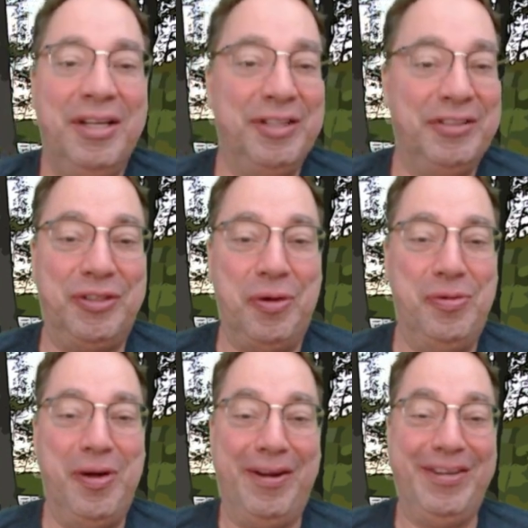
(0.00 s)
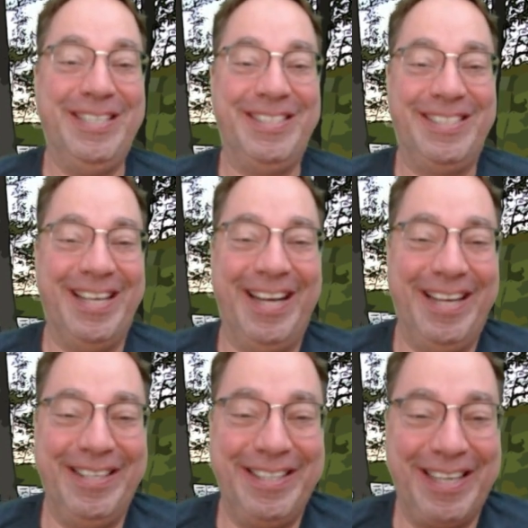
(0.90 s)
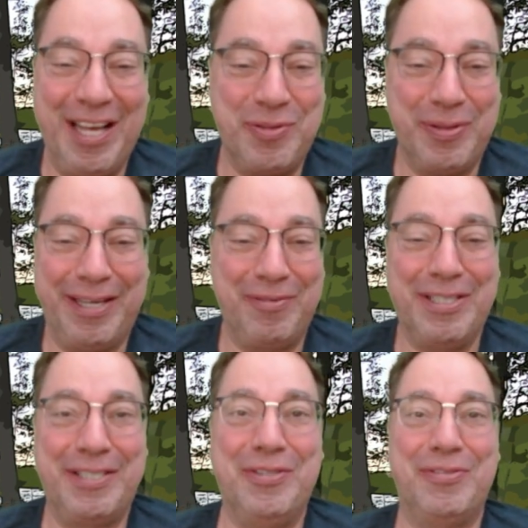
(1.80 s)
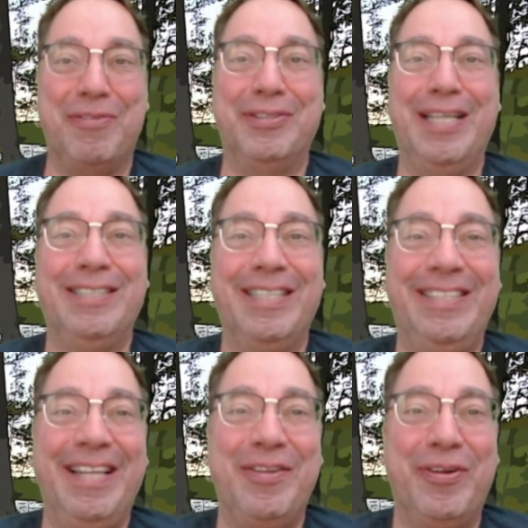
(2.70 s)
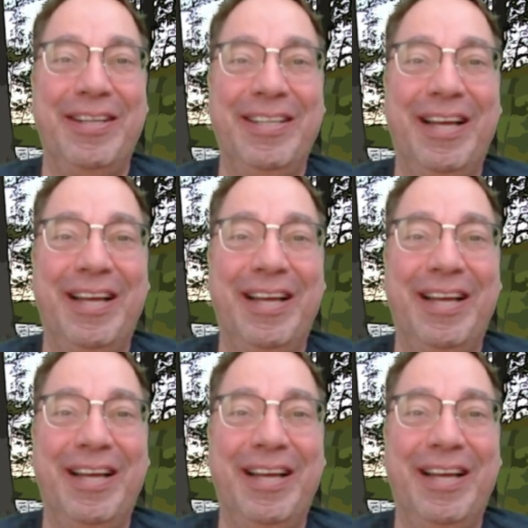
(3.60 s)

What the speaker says: So where is the Kedgwick and Restigouche Rivers? As I said, they're in